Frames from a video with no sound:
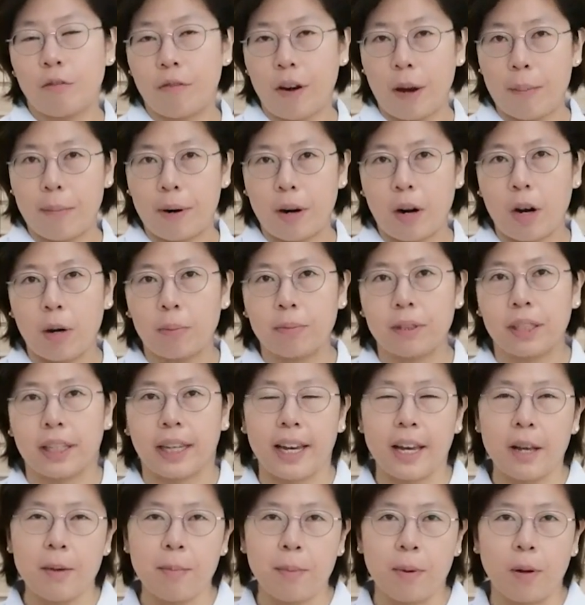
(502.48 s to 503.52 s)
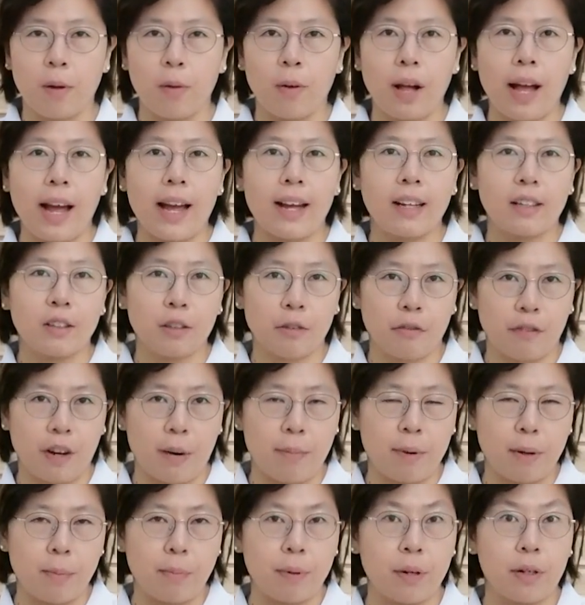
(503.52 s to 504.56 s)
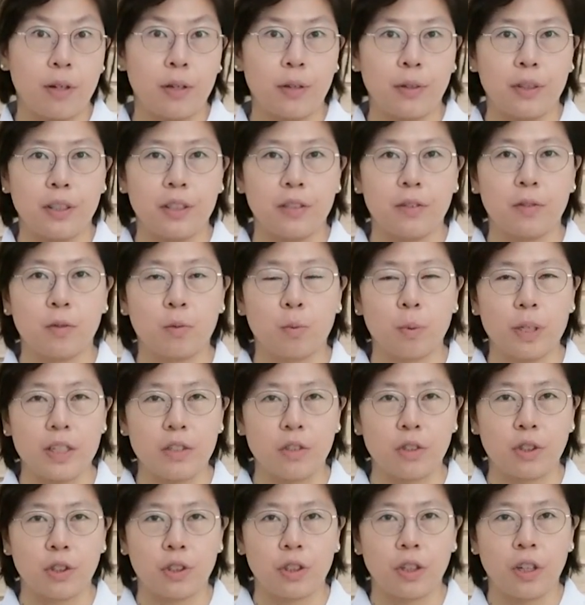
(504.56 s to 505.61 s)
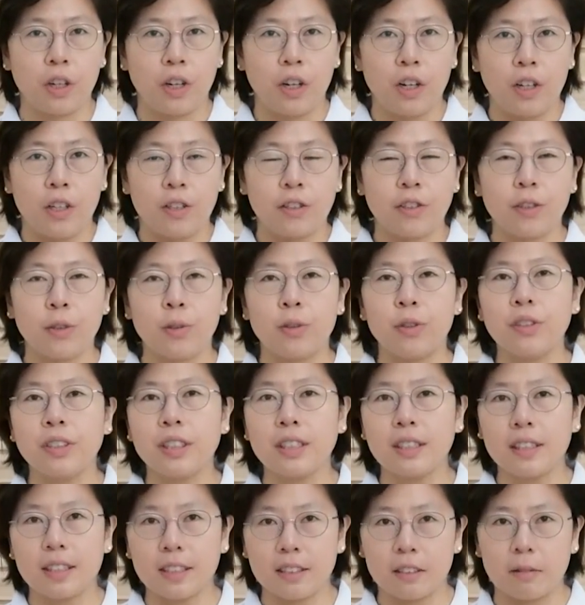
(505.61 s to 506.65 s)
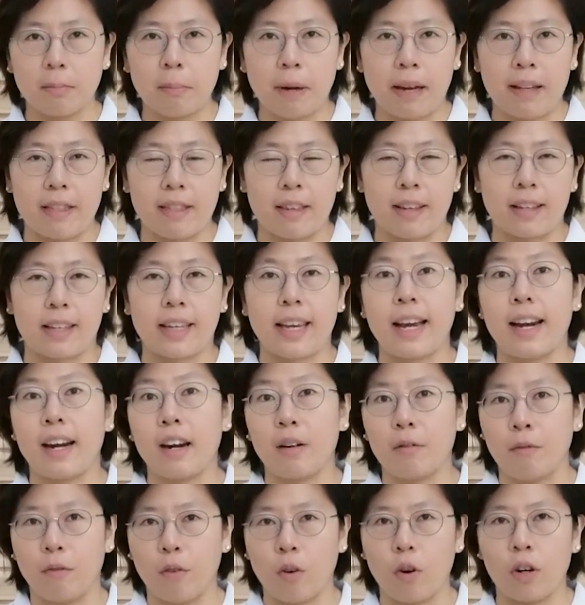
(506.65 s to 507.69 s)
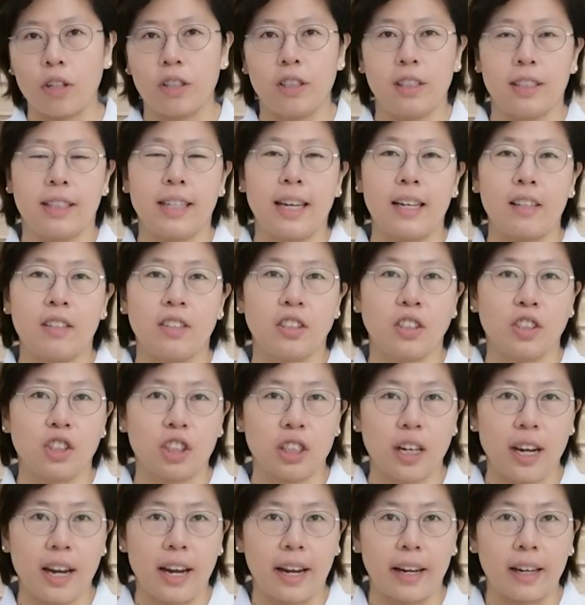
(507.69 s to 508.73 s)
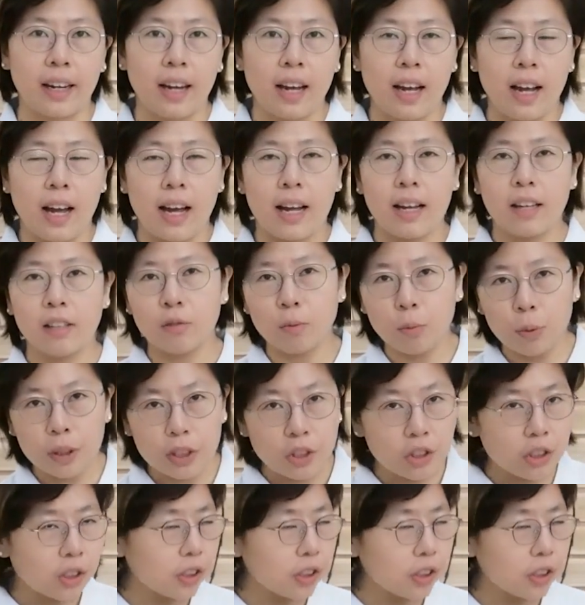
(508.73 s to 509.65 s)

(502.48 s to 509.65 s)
the fiber optic cable and the fiber PoE switch. So using this method can avoid the daisy chain and we